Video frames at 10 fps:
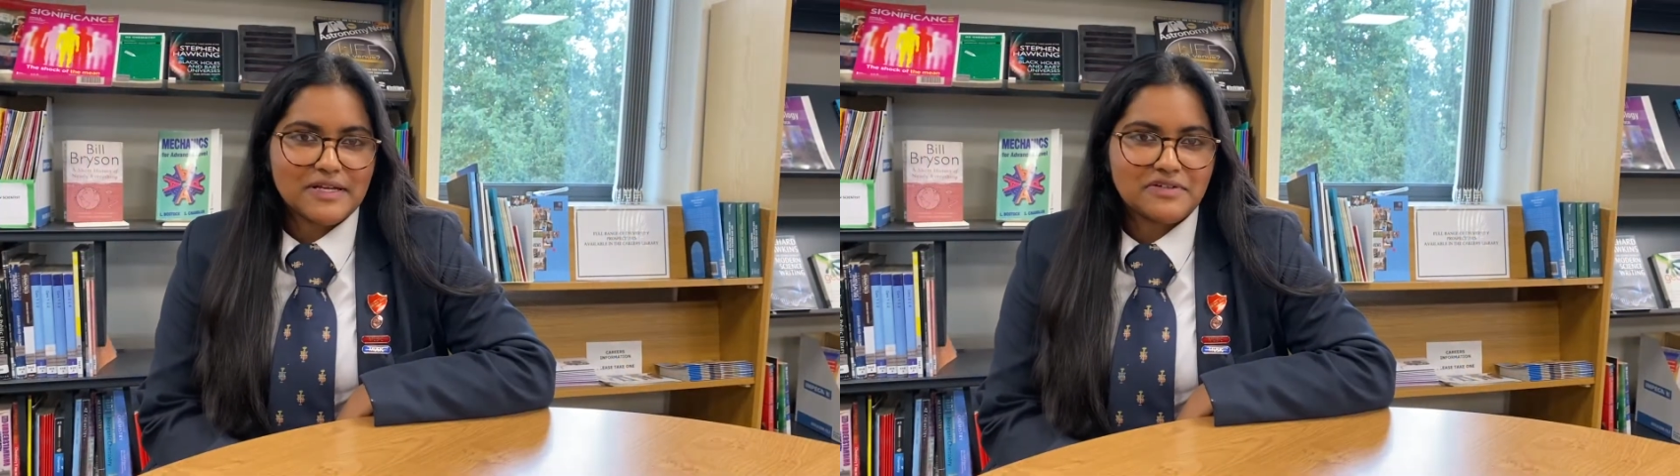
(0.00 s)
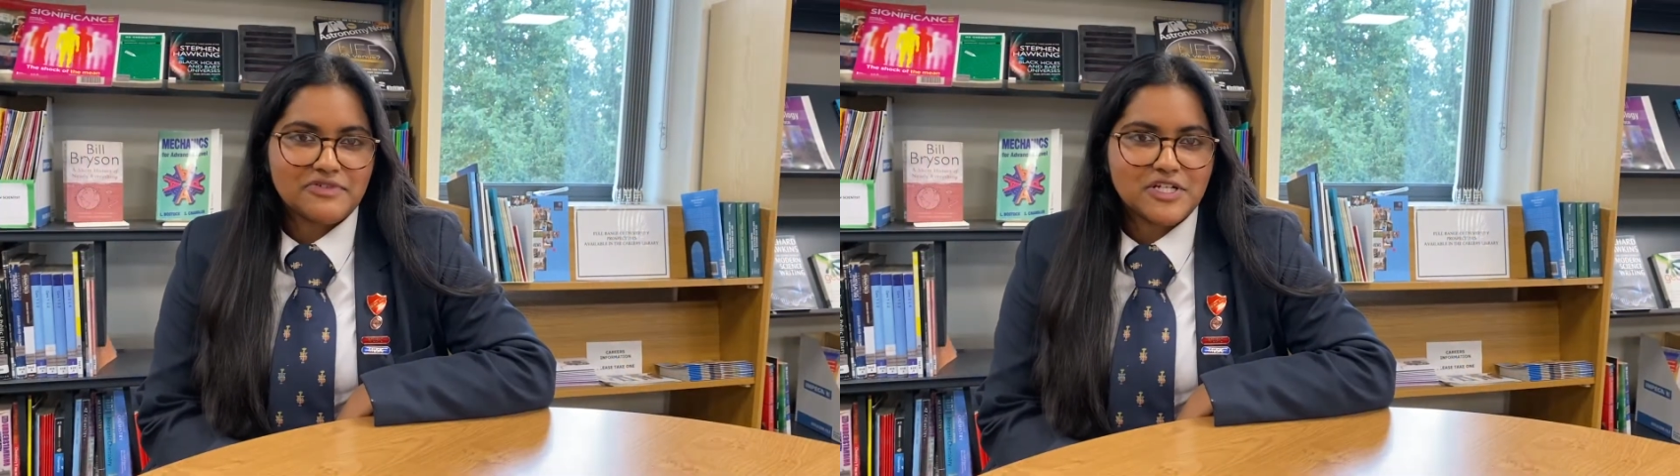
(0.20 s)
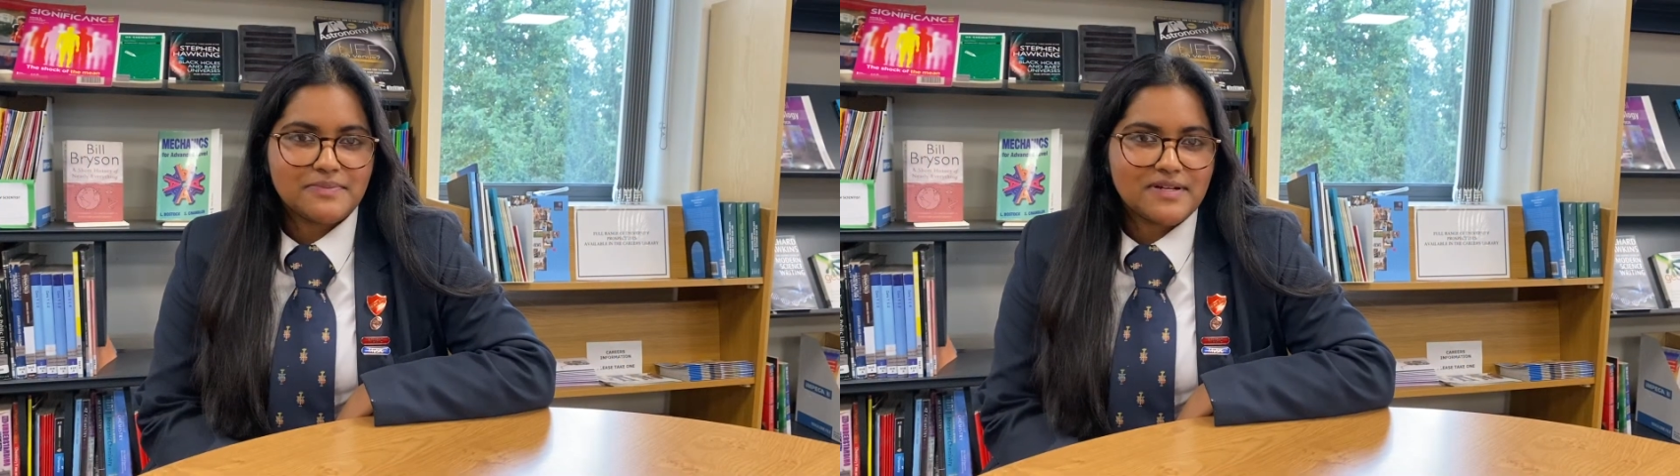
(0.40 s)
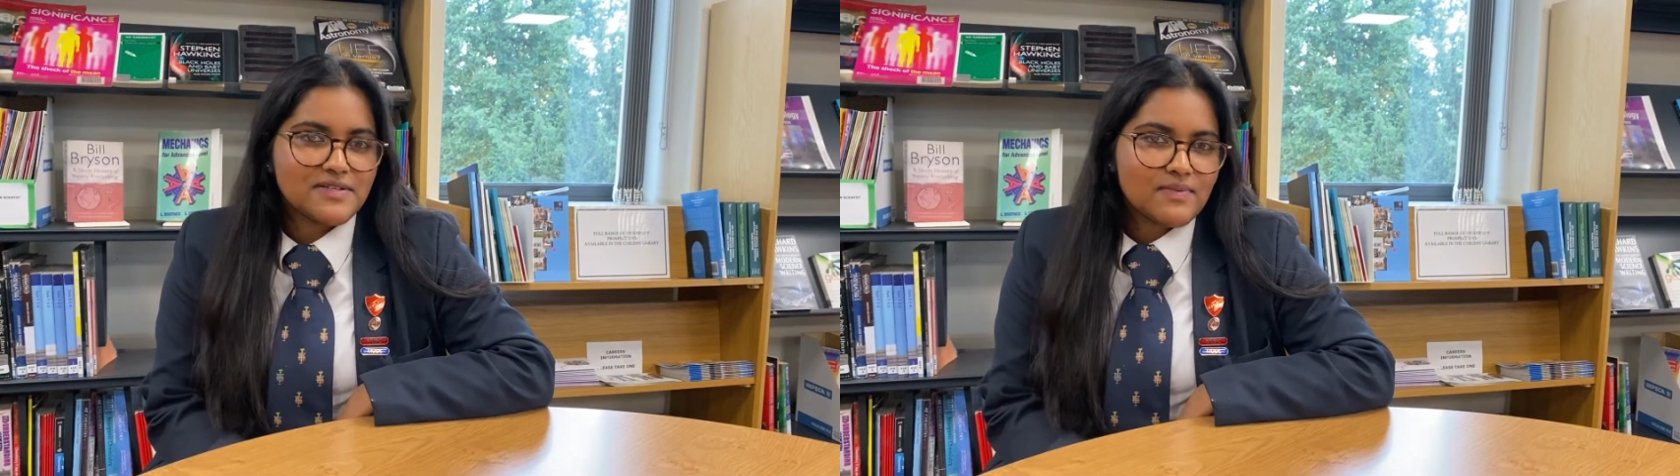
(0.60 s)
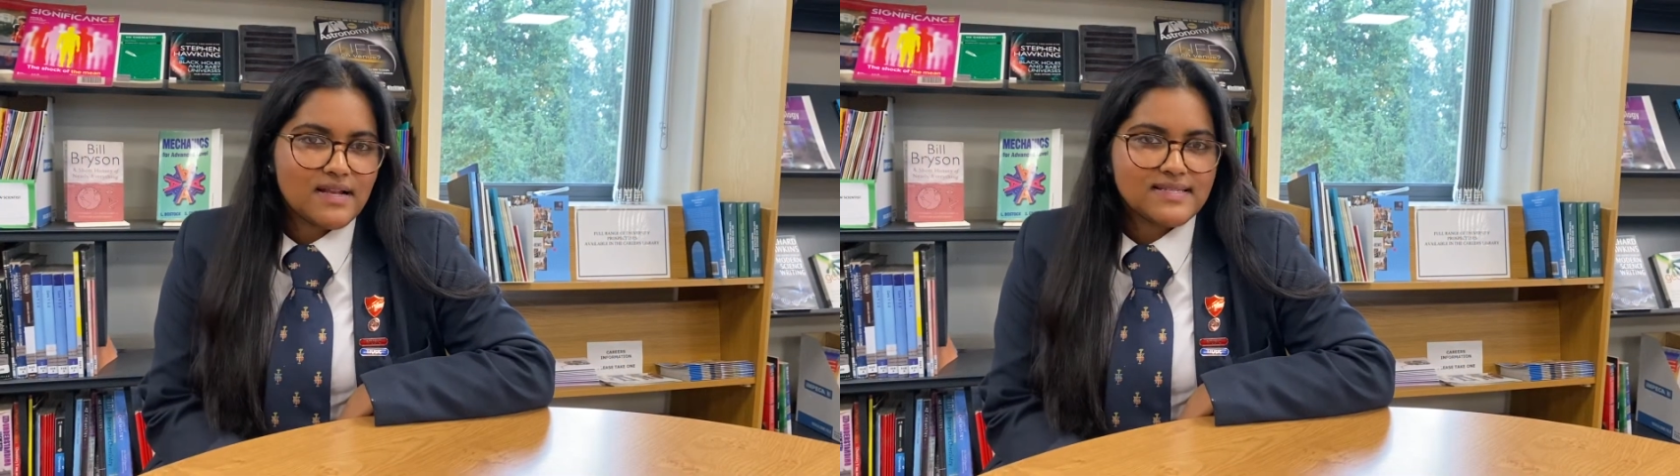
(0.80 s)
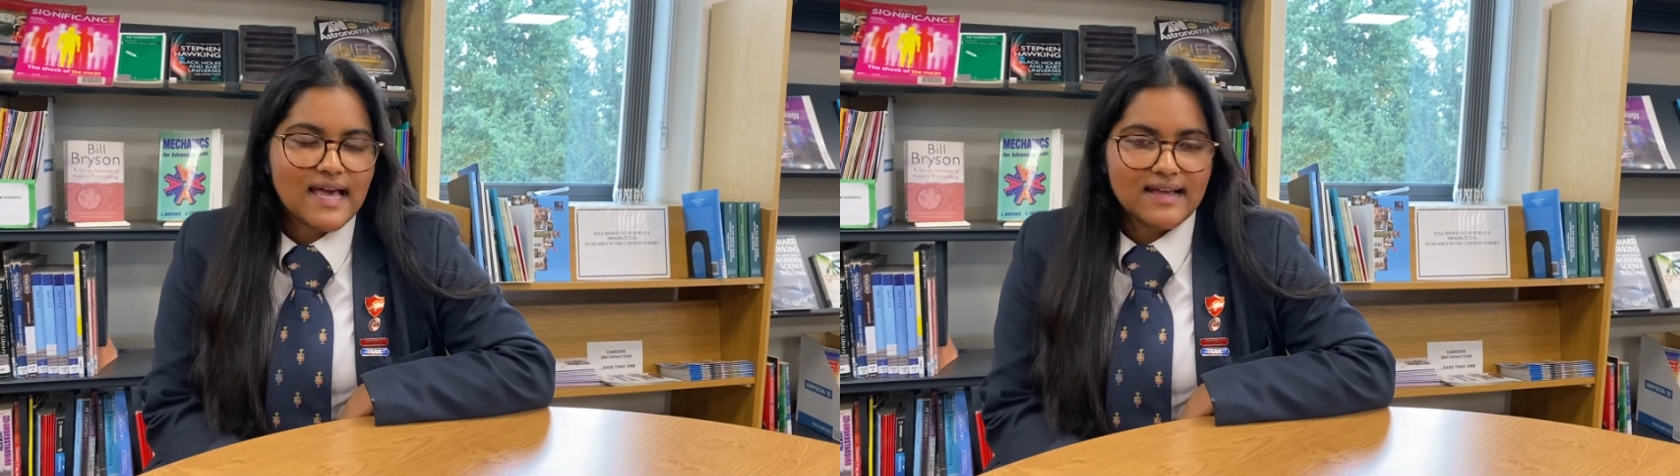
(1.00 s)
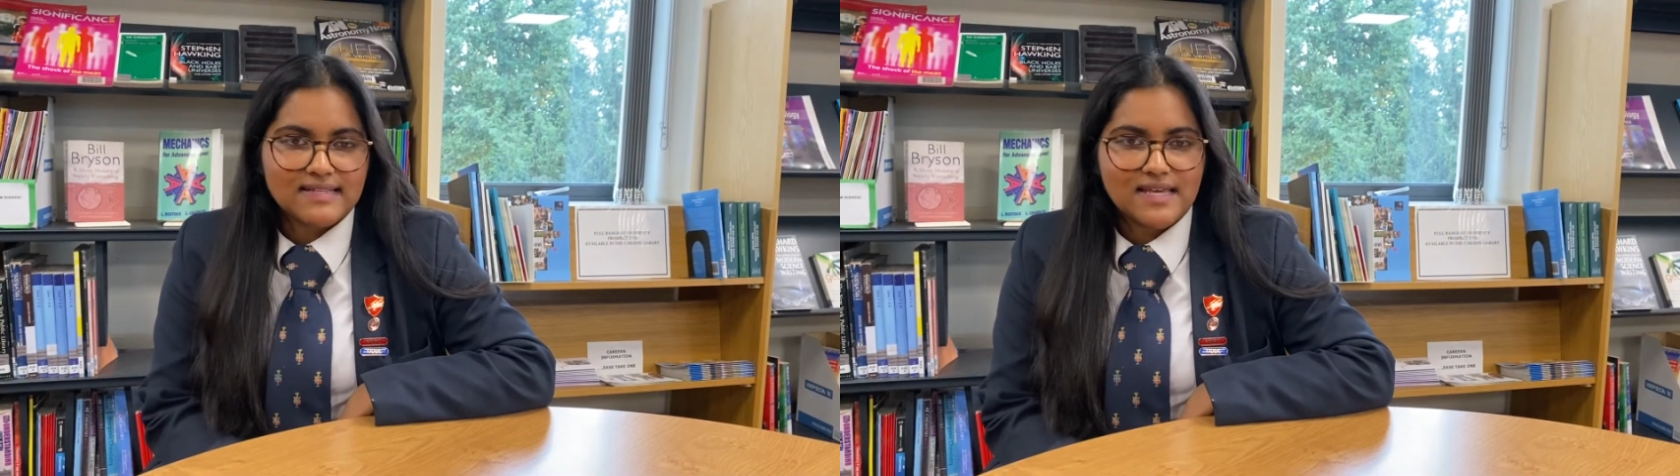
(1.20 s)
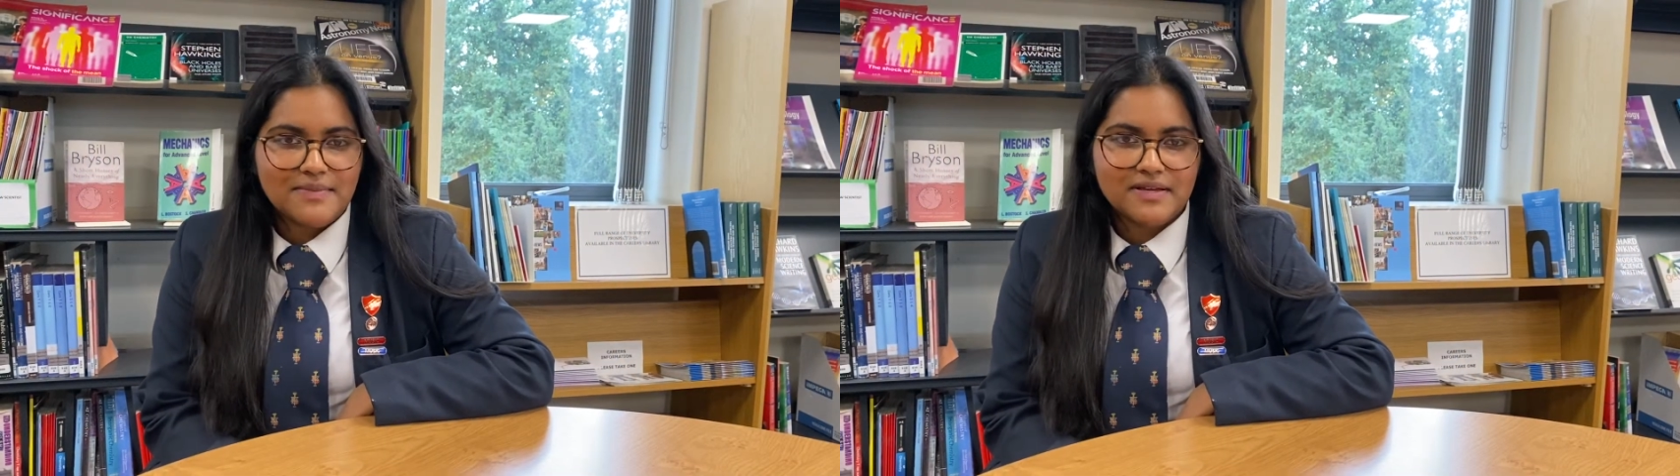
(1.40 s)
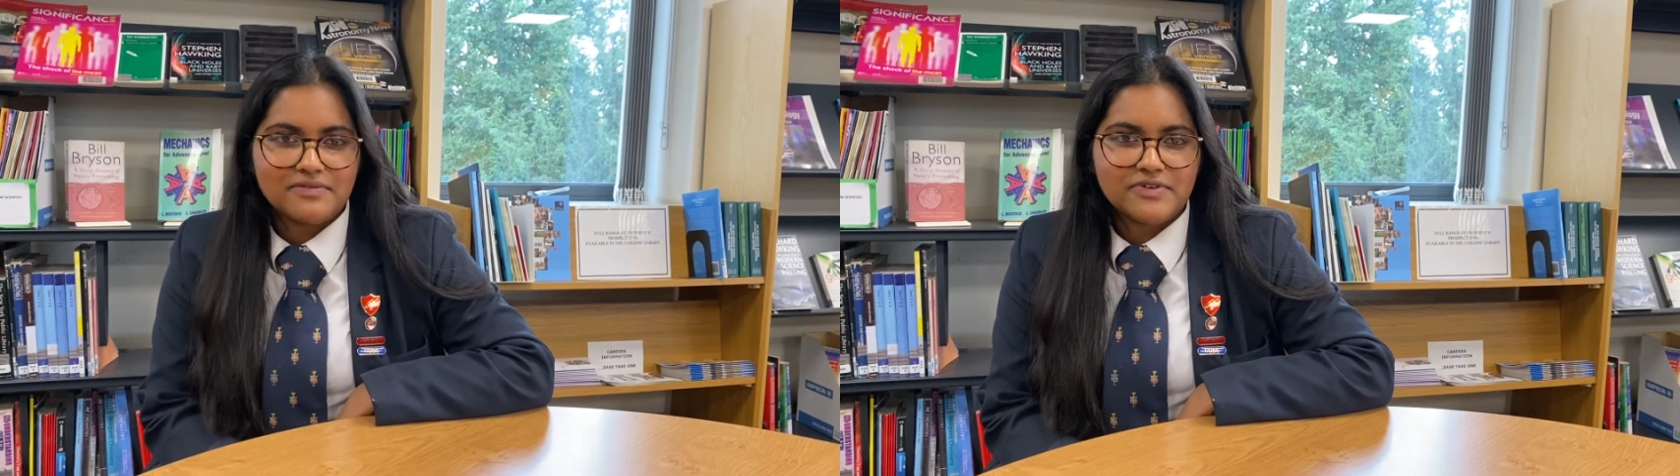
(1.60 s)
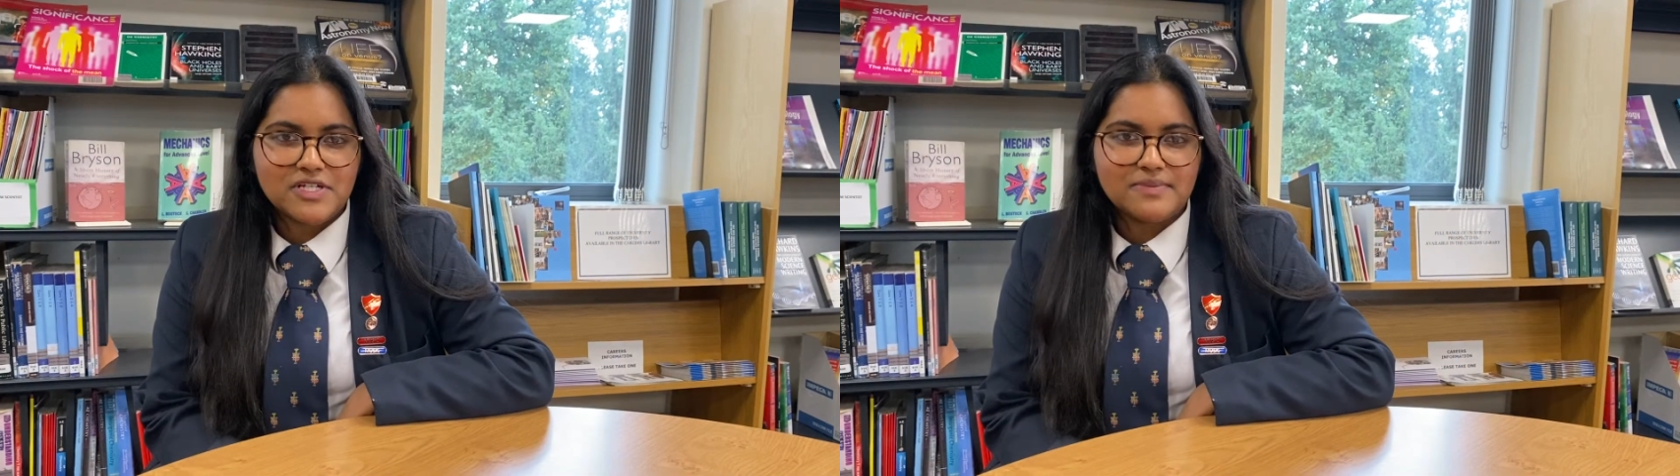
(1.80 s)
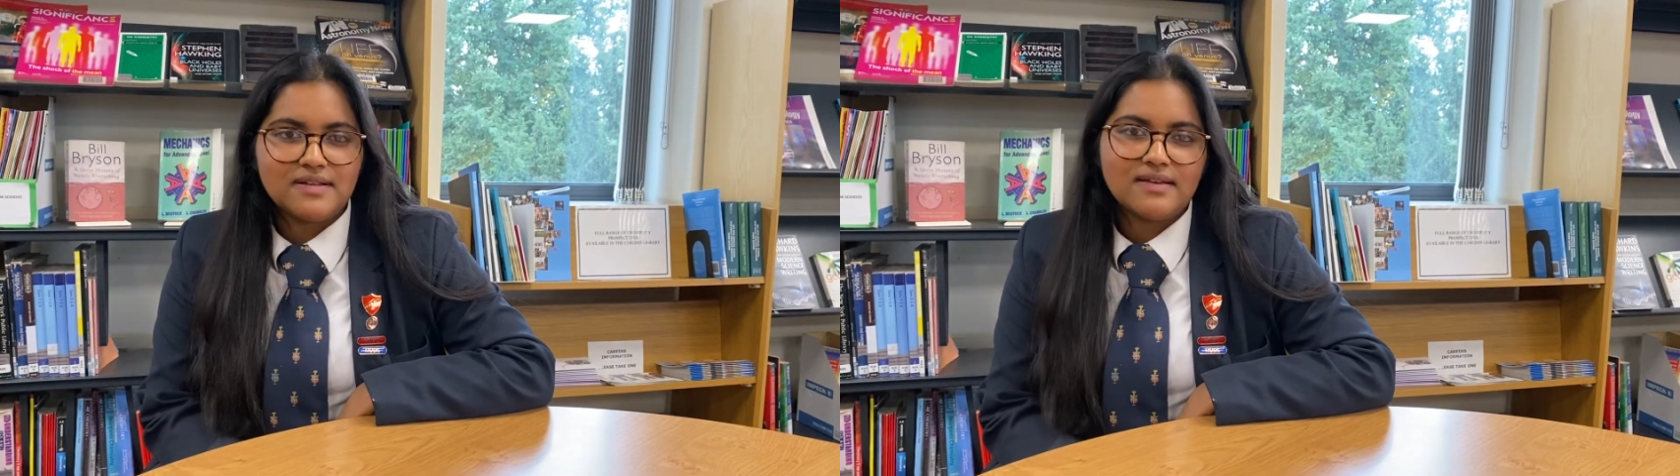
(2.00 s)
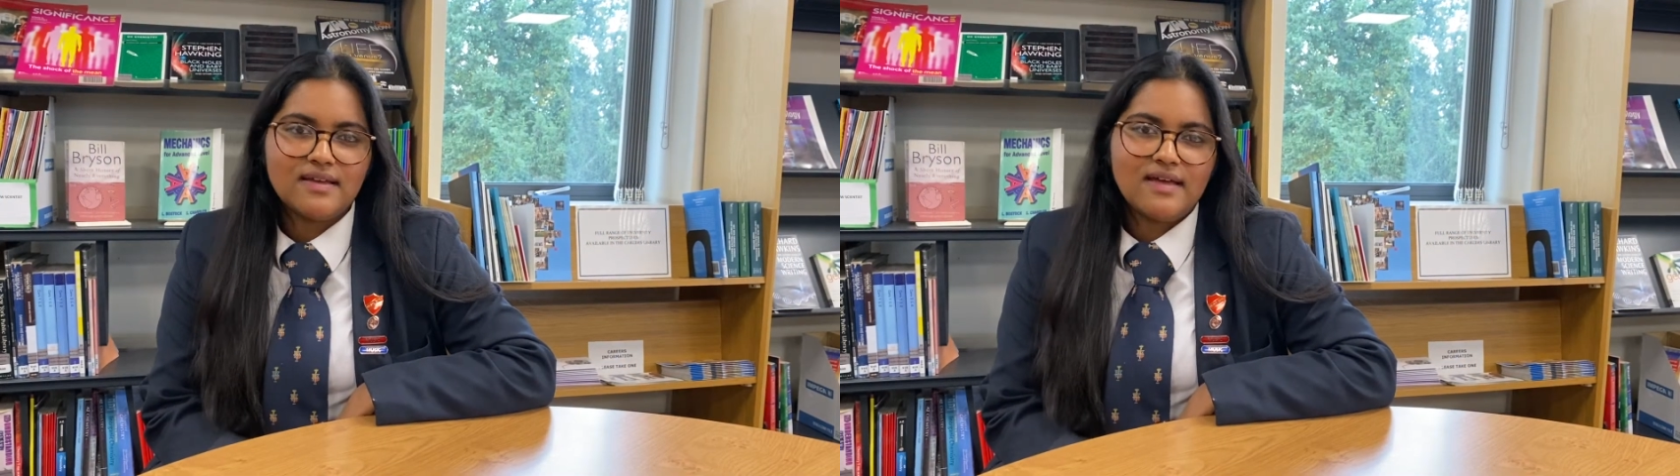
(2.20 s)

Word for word: enrichment as well as academic enrichment